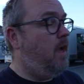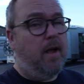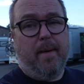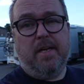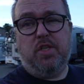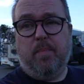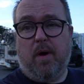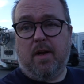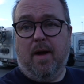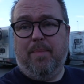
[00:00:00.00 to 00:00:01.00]
I managed to
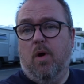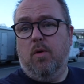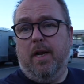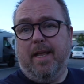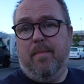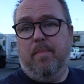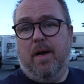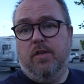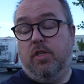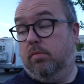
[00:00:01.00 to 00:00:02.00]
park up only
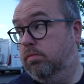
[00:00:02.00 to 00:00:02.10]
about